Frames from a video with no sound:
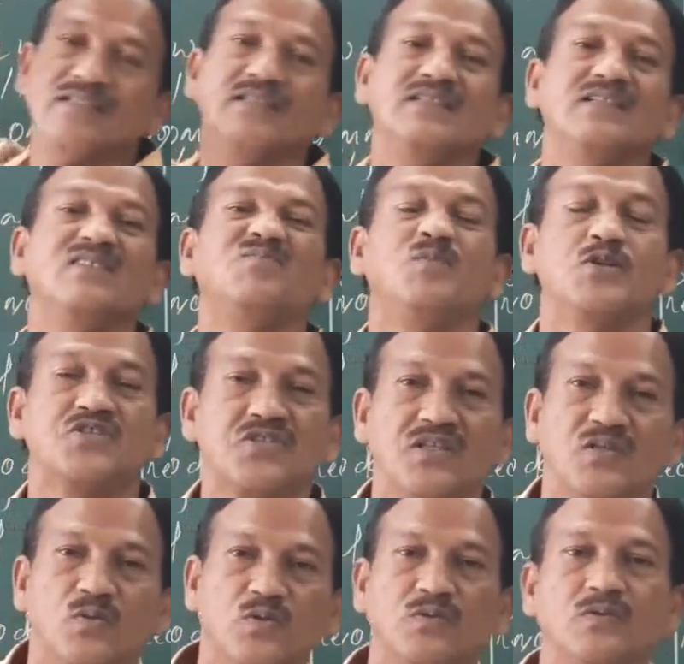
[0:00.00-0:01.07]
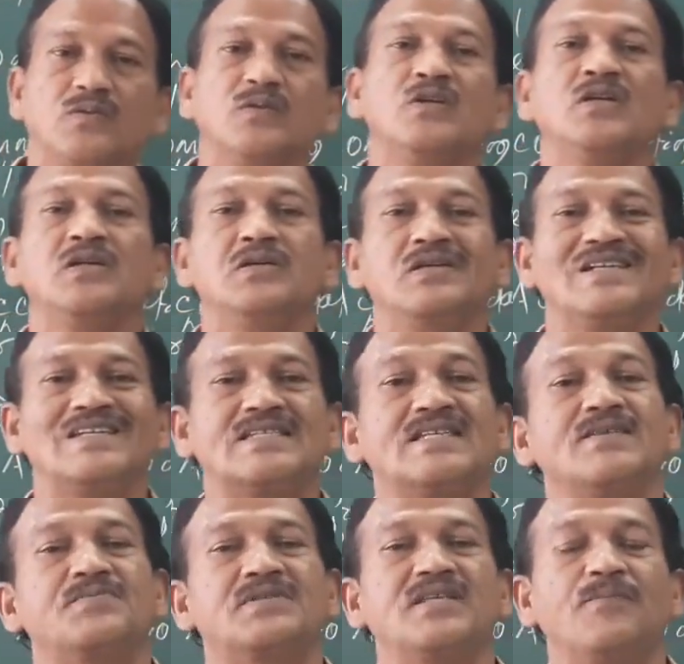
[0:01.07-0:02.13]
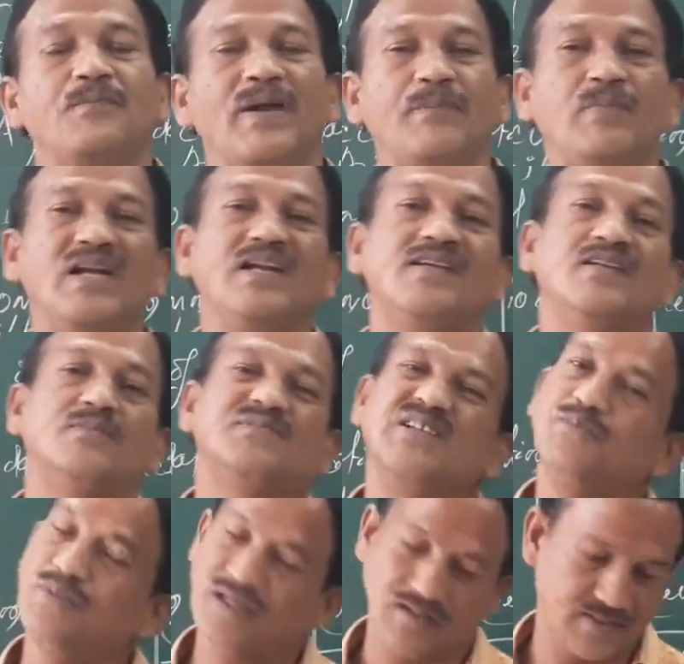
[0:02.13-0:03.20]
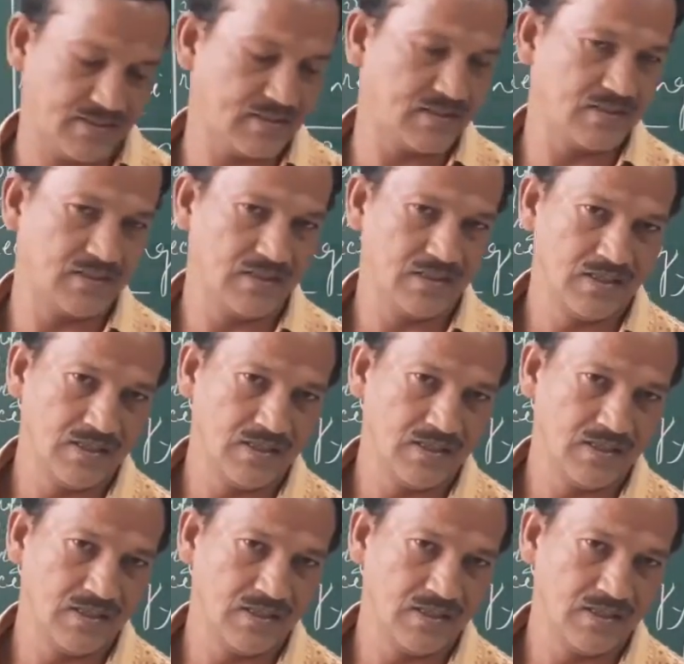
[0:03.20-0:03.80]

than the person who receives the payment of the bills.